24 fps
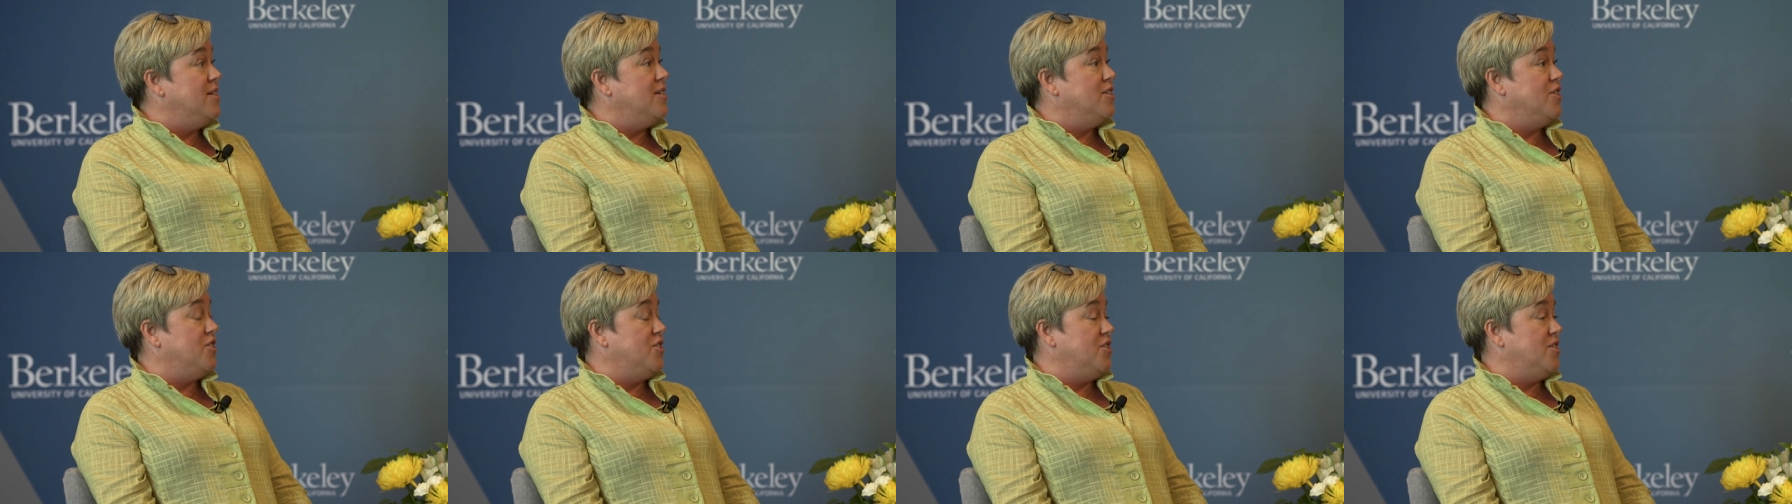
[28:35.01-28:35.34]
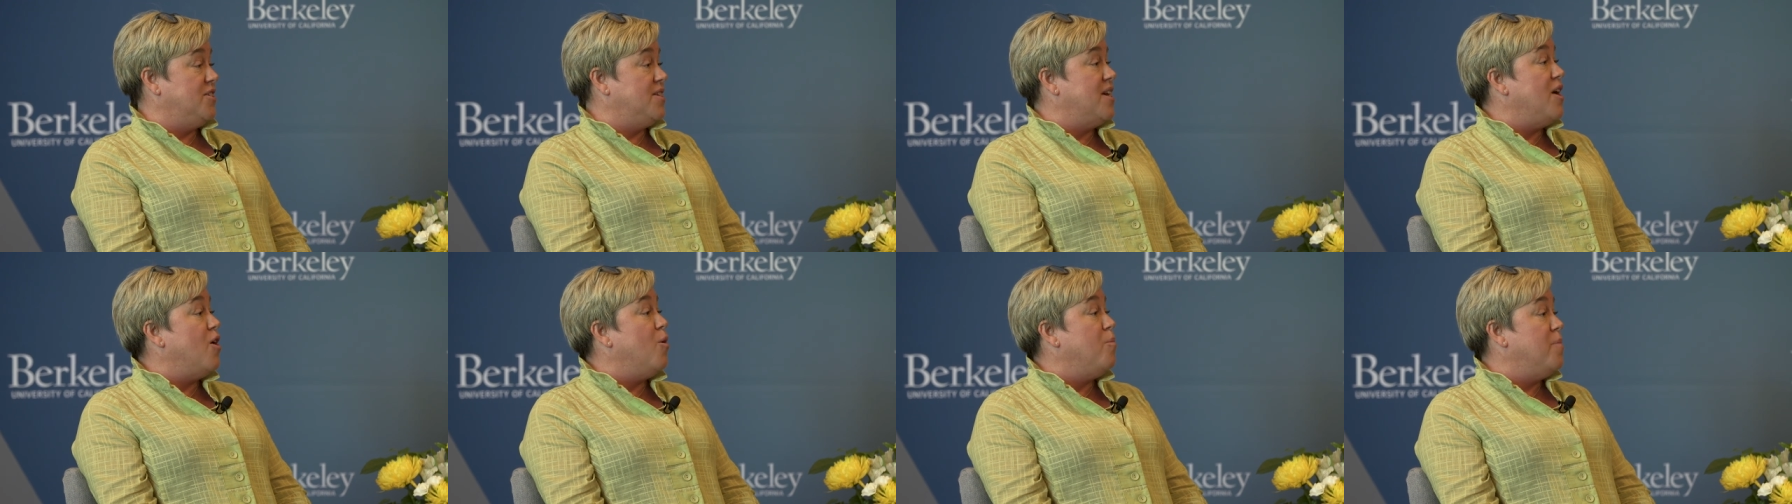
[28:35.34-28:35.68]
to
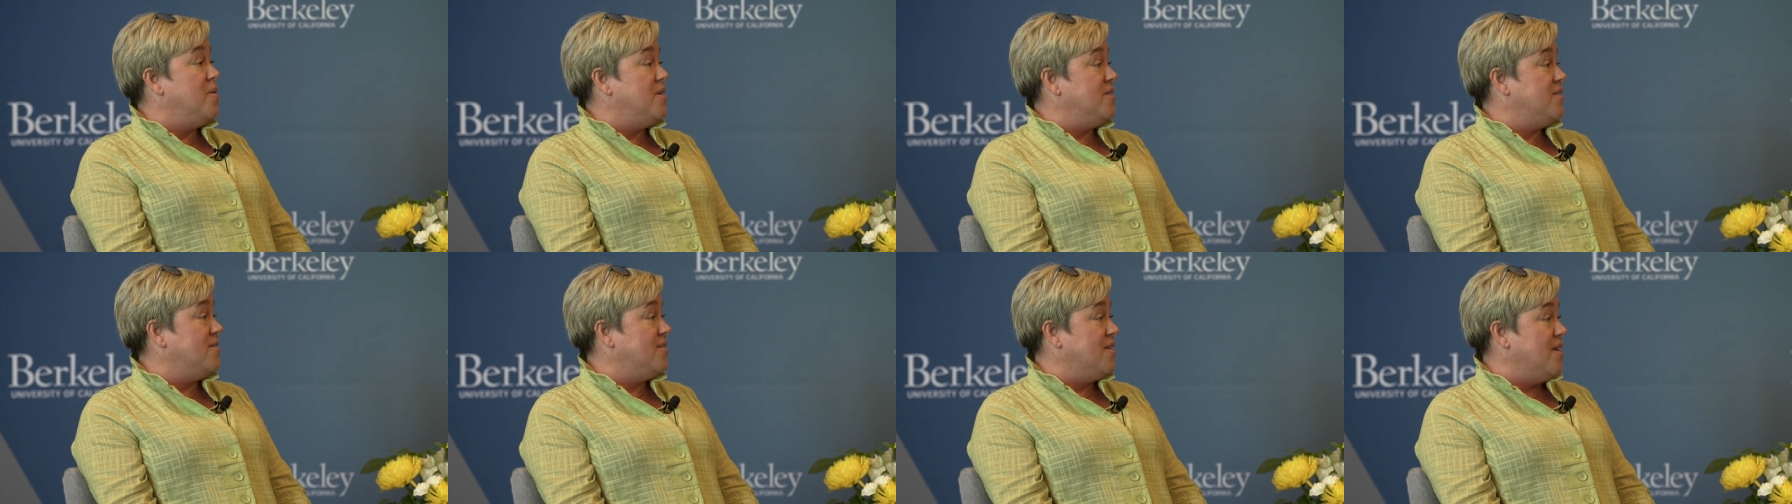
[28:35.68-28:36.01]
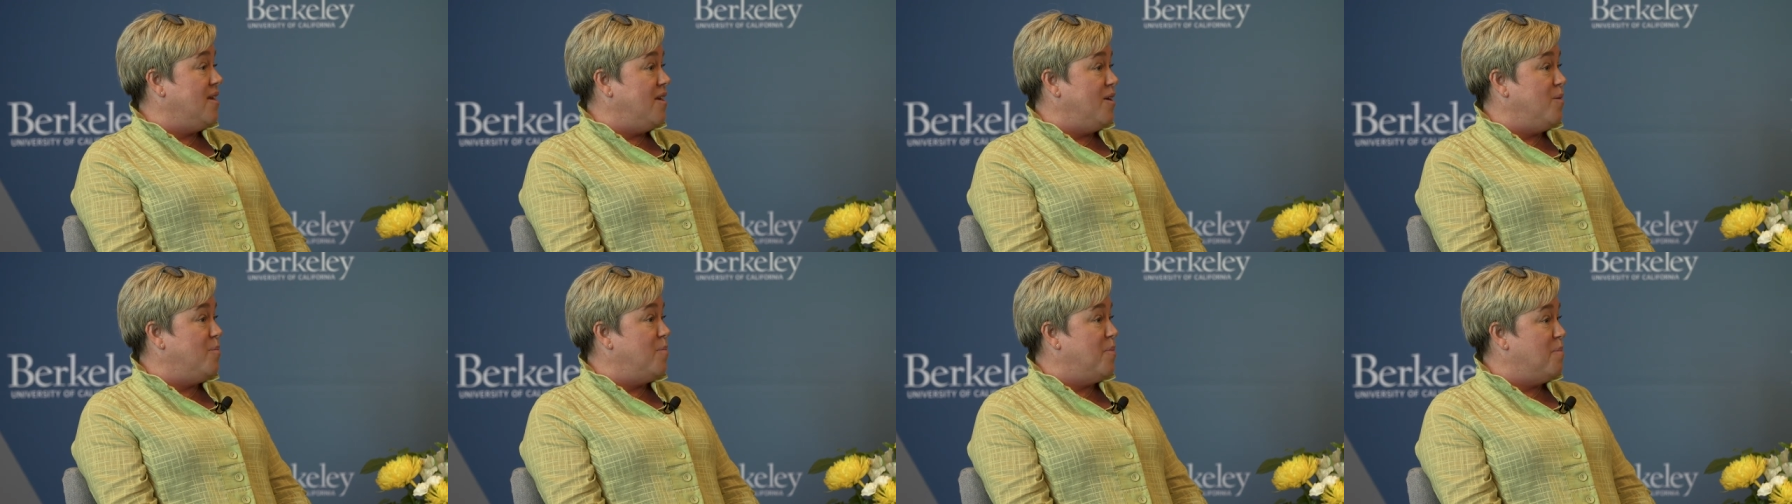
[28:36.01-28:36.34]
just help us
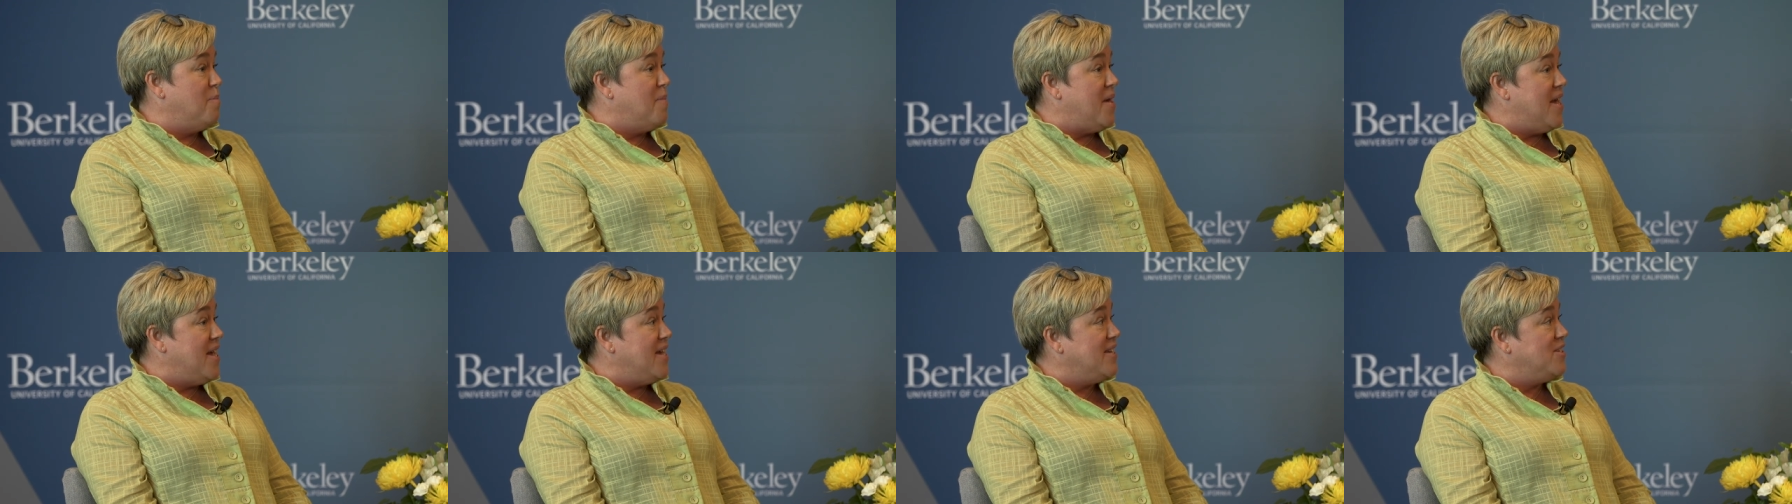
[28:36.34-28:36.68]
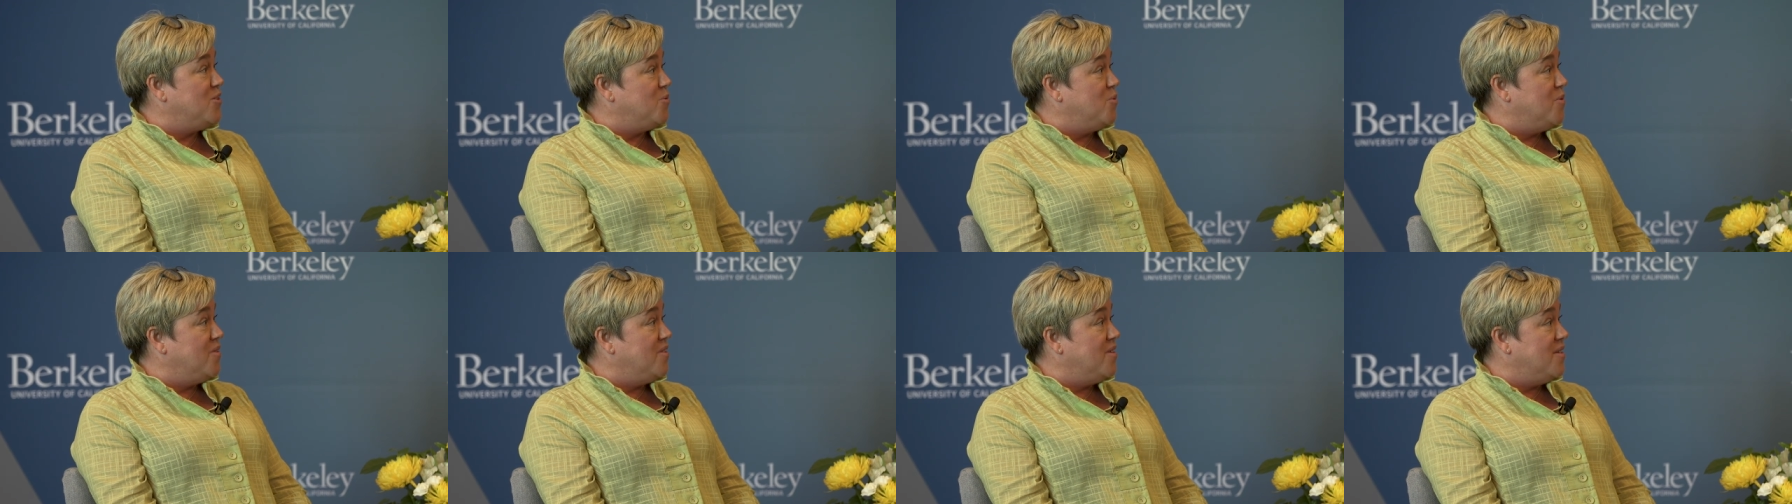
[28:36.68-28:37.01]
keep
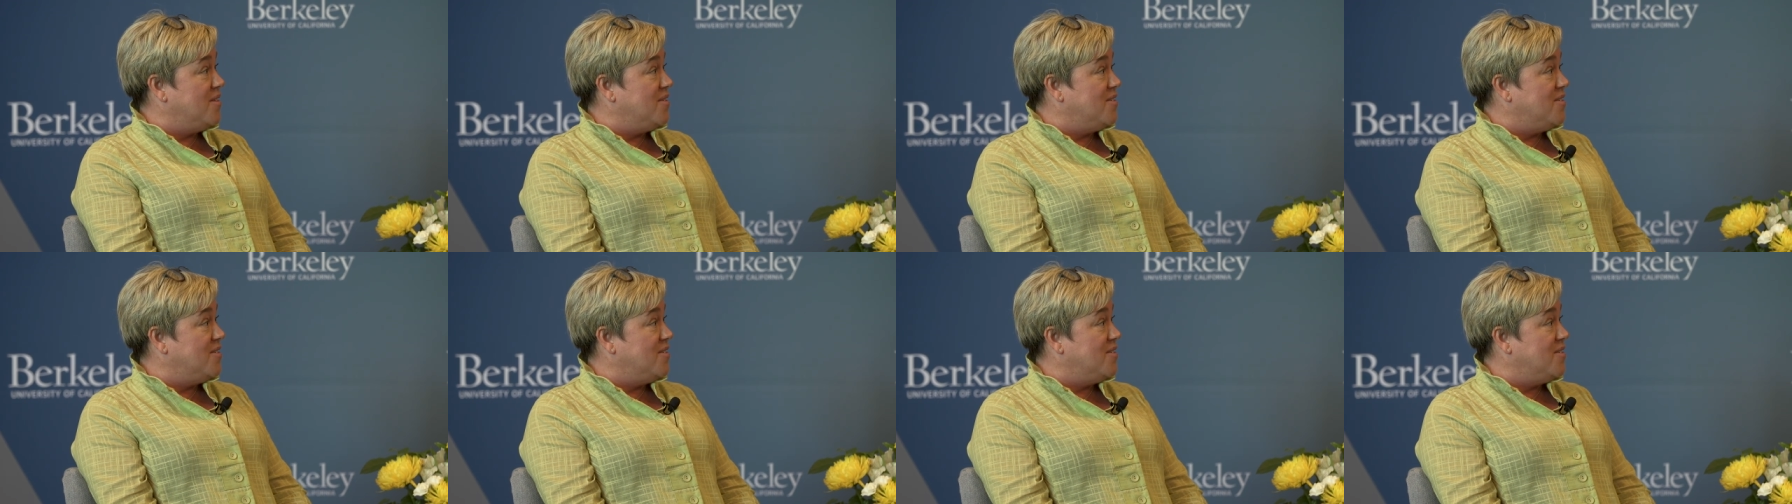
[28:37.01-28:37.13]
pace with the